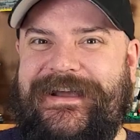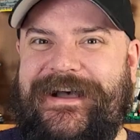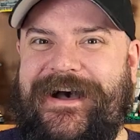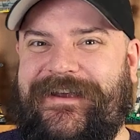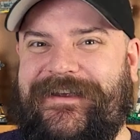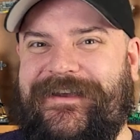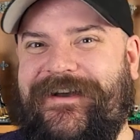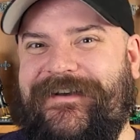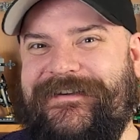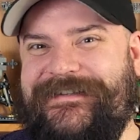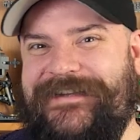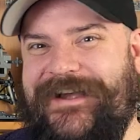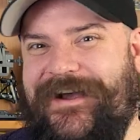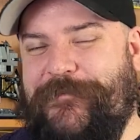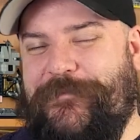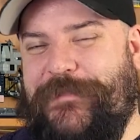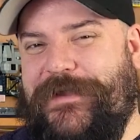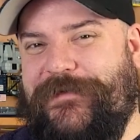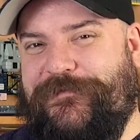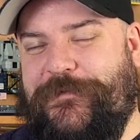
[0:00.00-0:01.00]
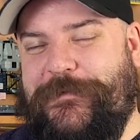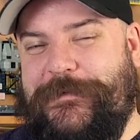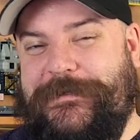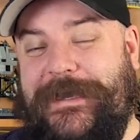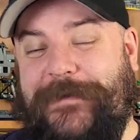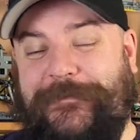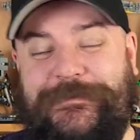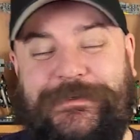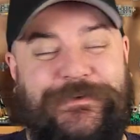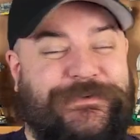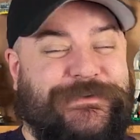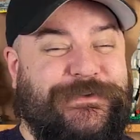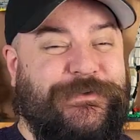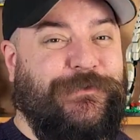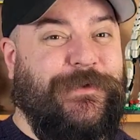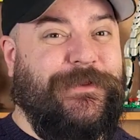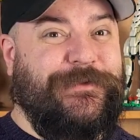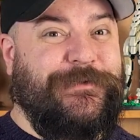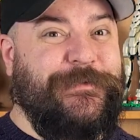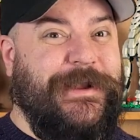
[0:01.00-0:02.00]
Hi guys, I'm Ben from Adaptalux and
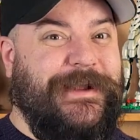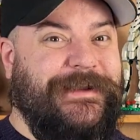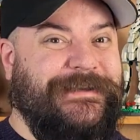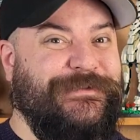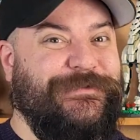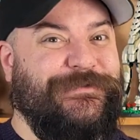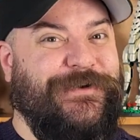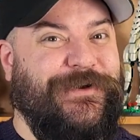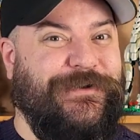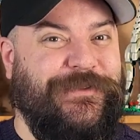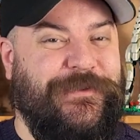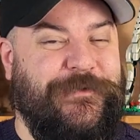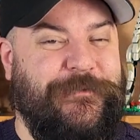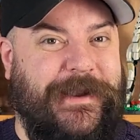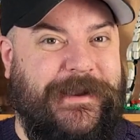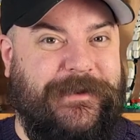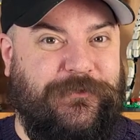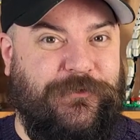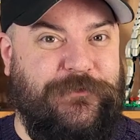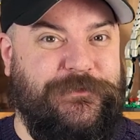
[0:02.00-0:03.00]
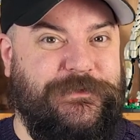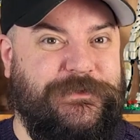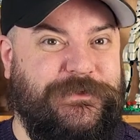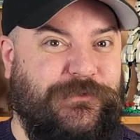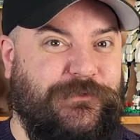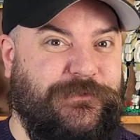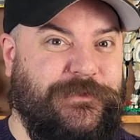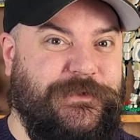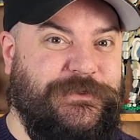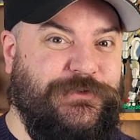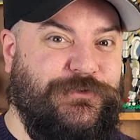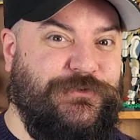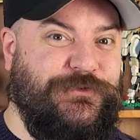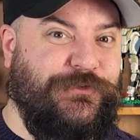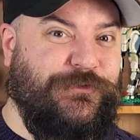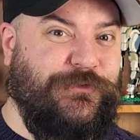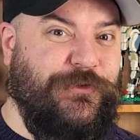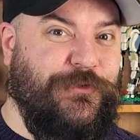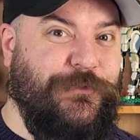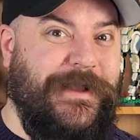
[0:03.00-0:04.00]
welcome back to another macro photography
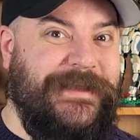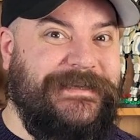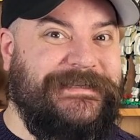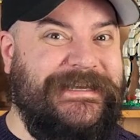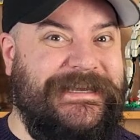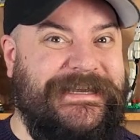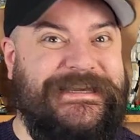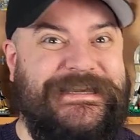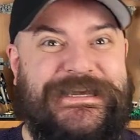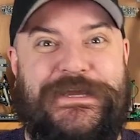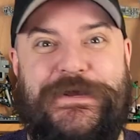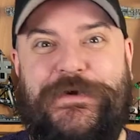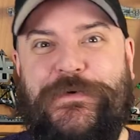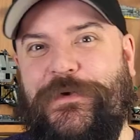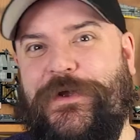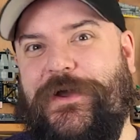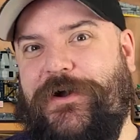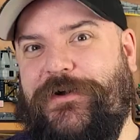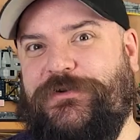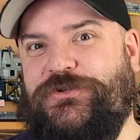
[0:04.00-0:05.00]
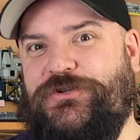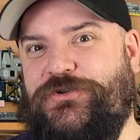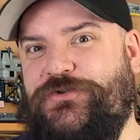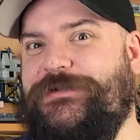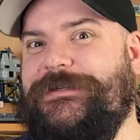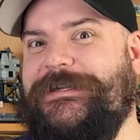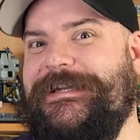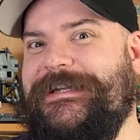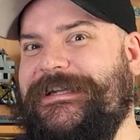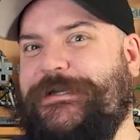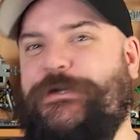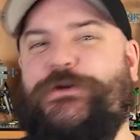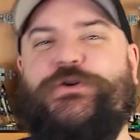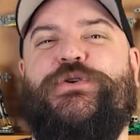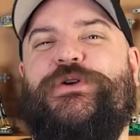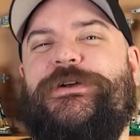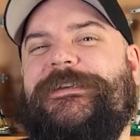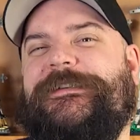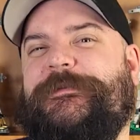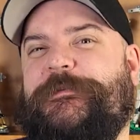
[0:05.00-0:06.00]
tutorial where today we are shooting
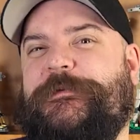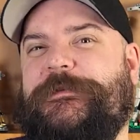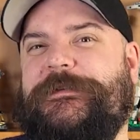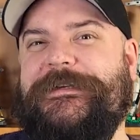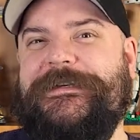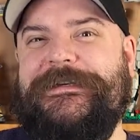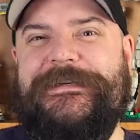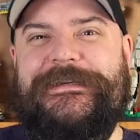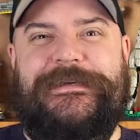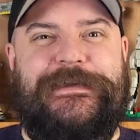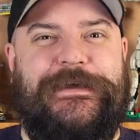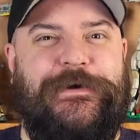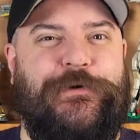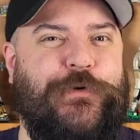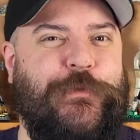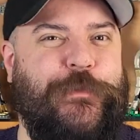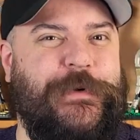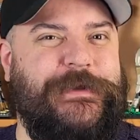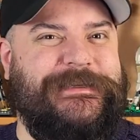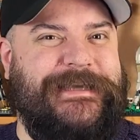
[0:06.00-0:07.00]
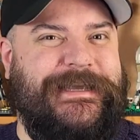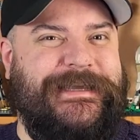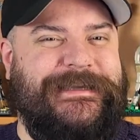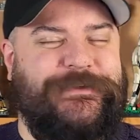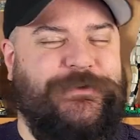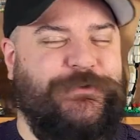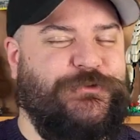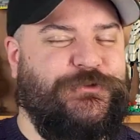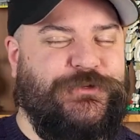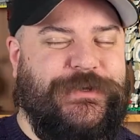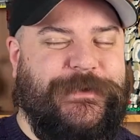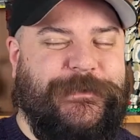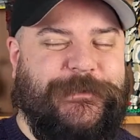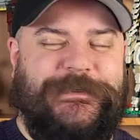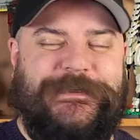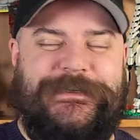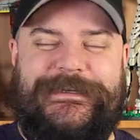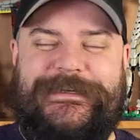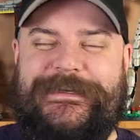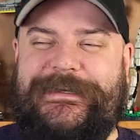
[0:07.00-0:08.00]
crisps or potato
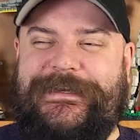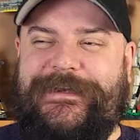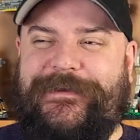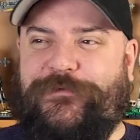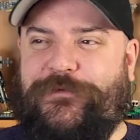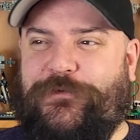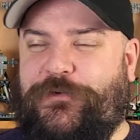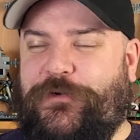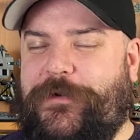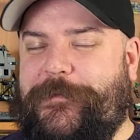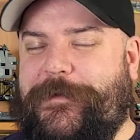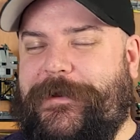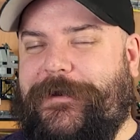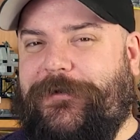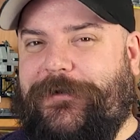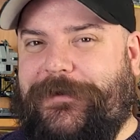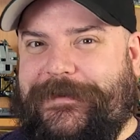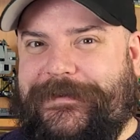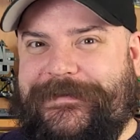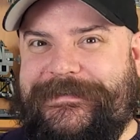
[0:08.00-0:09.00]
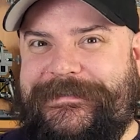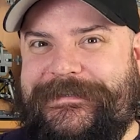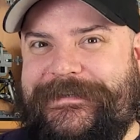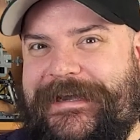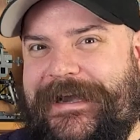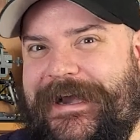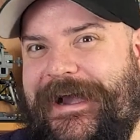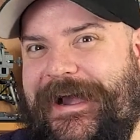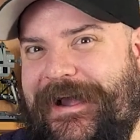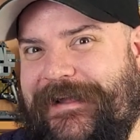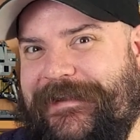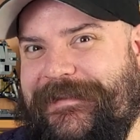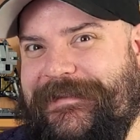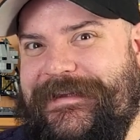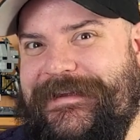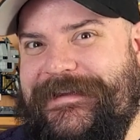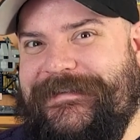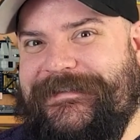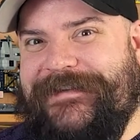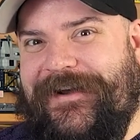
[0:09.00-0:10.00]
chips if you're in America. Uh,
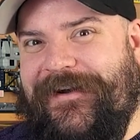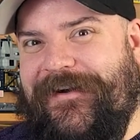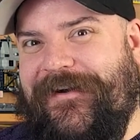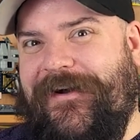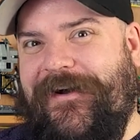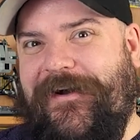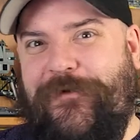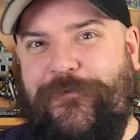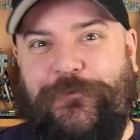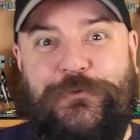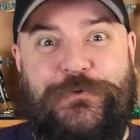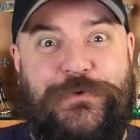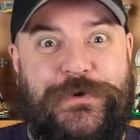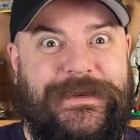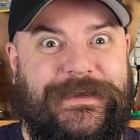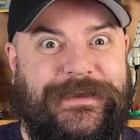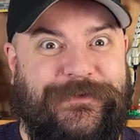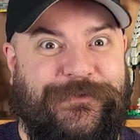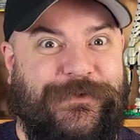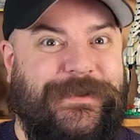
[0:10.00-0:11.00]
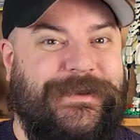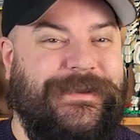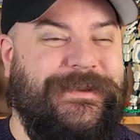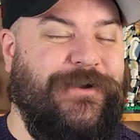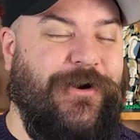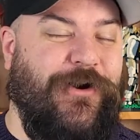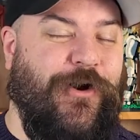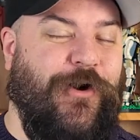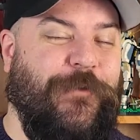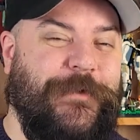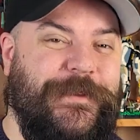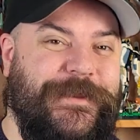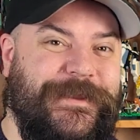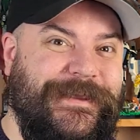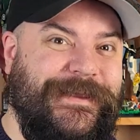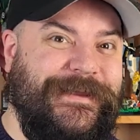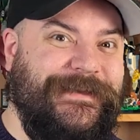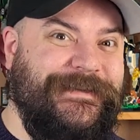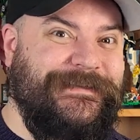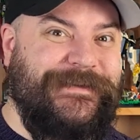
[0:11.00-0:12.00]
these are really, really common
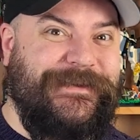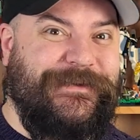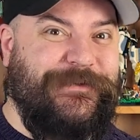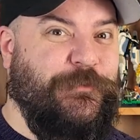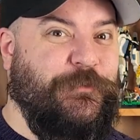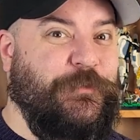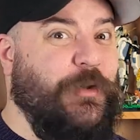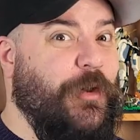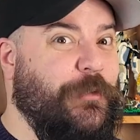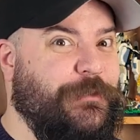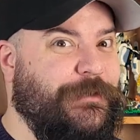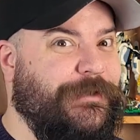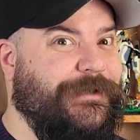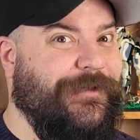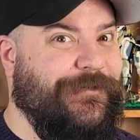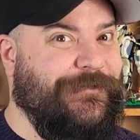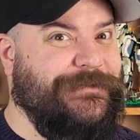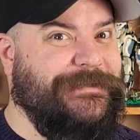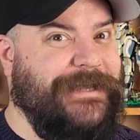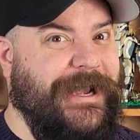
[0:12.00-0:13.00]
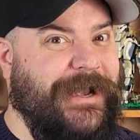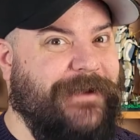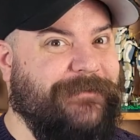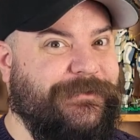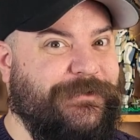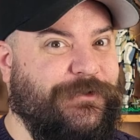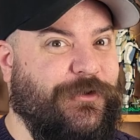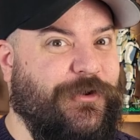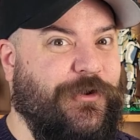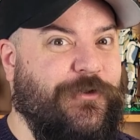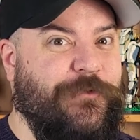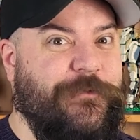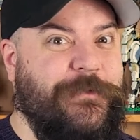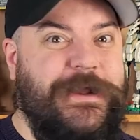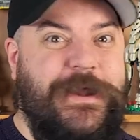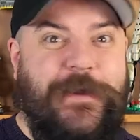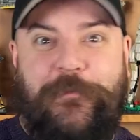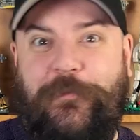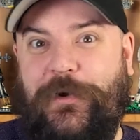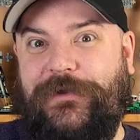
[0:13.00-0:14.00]
things that you're probably going to have in your home,
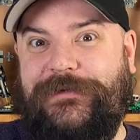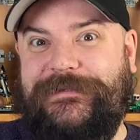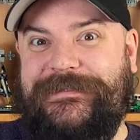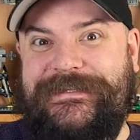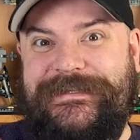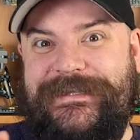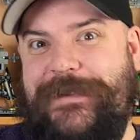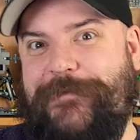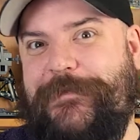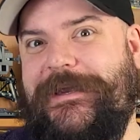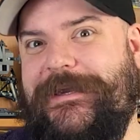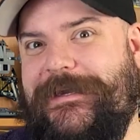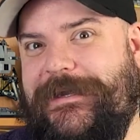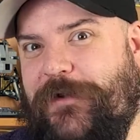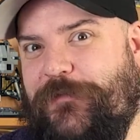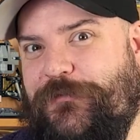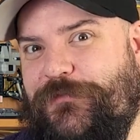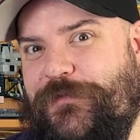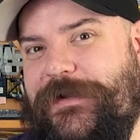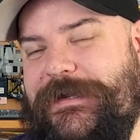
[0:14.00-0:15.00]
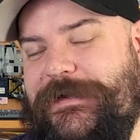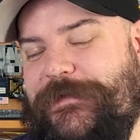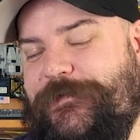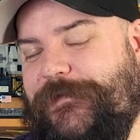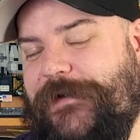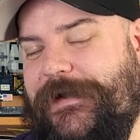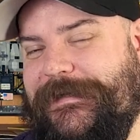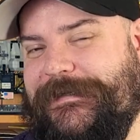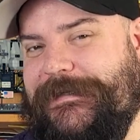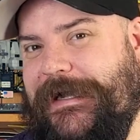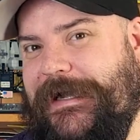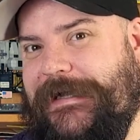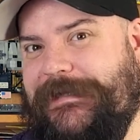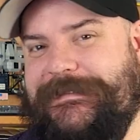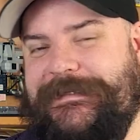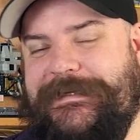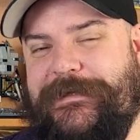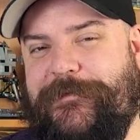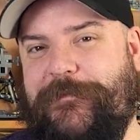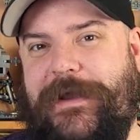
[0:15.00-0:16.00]
but they make a really
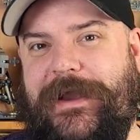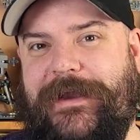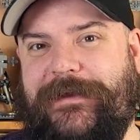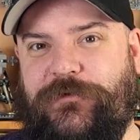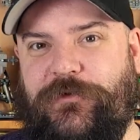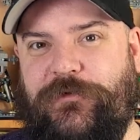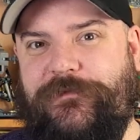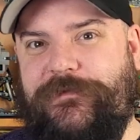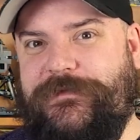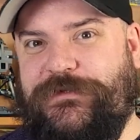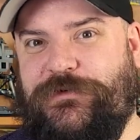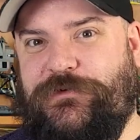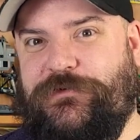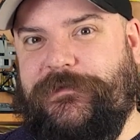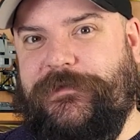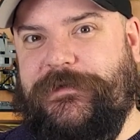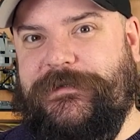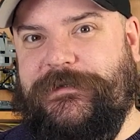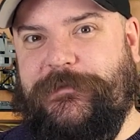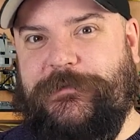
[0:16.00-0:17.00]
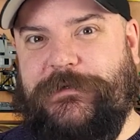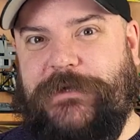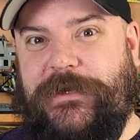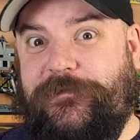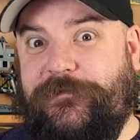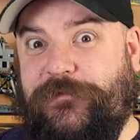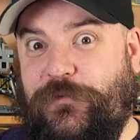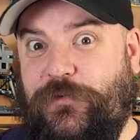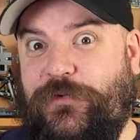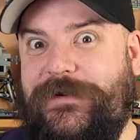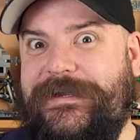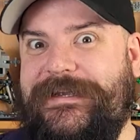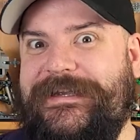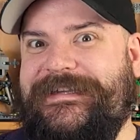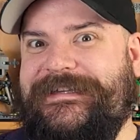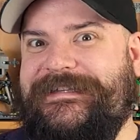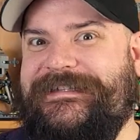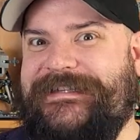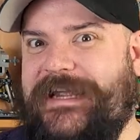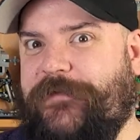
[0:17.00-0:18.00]
fantastic macro photography subject for
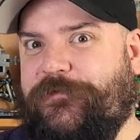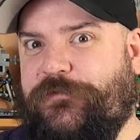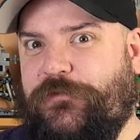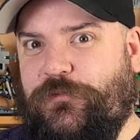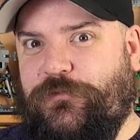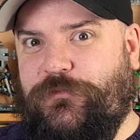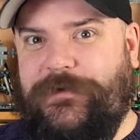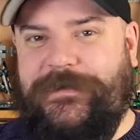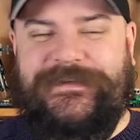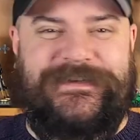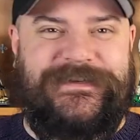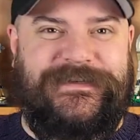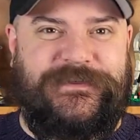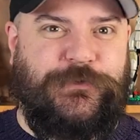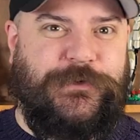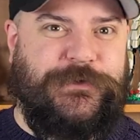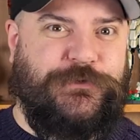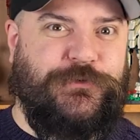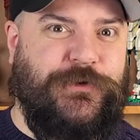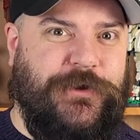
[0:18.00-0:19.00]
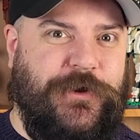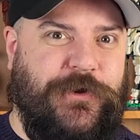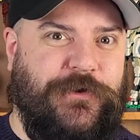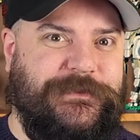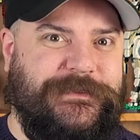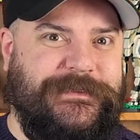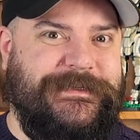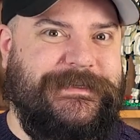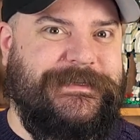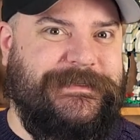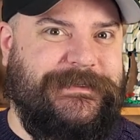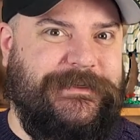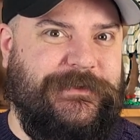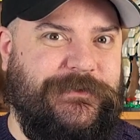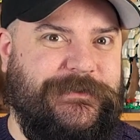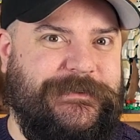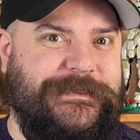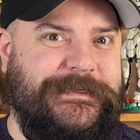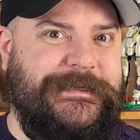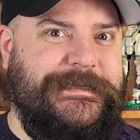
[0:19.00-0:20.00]
several reasons which we're going to
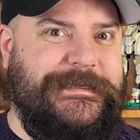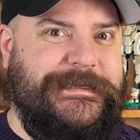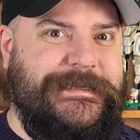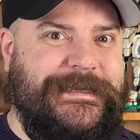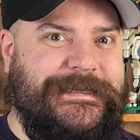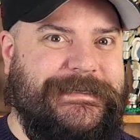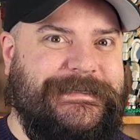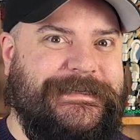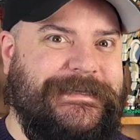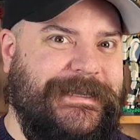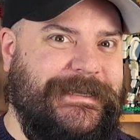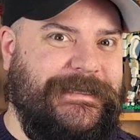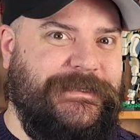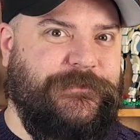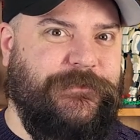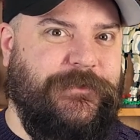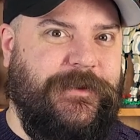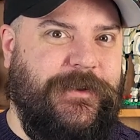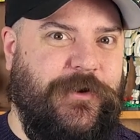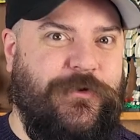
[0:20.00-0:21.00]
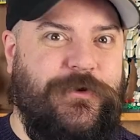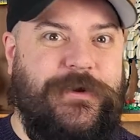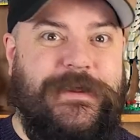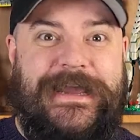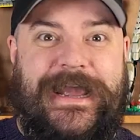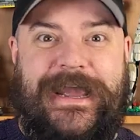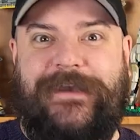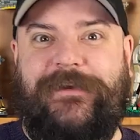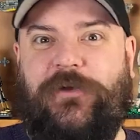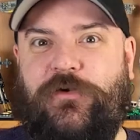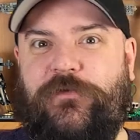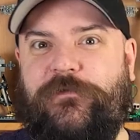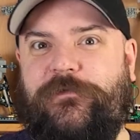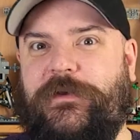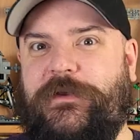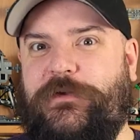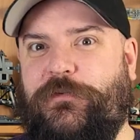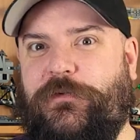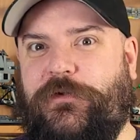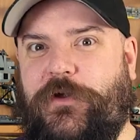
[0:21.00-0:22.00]
discuss in today's video, and
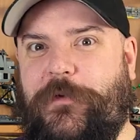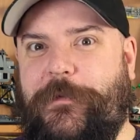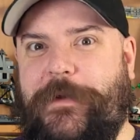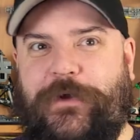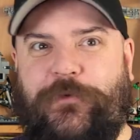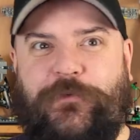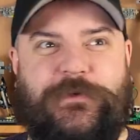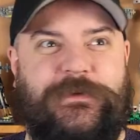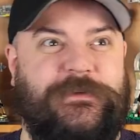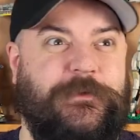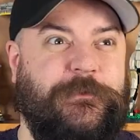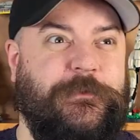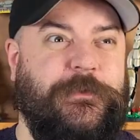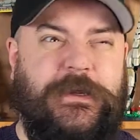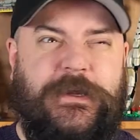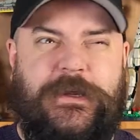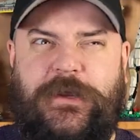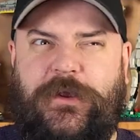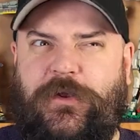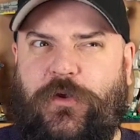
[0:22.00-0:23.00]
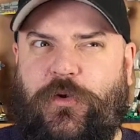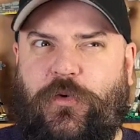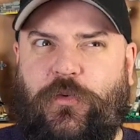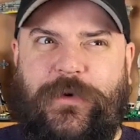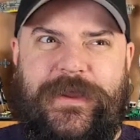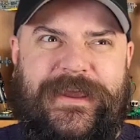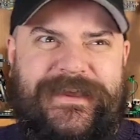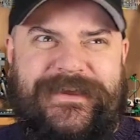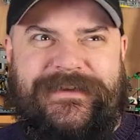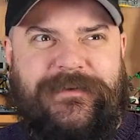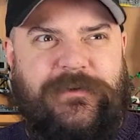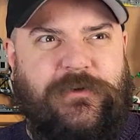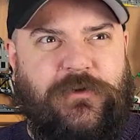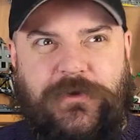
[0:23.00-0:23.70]
hopefully we'll come out with some weird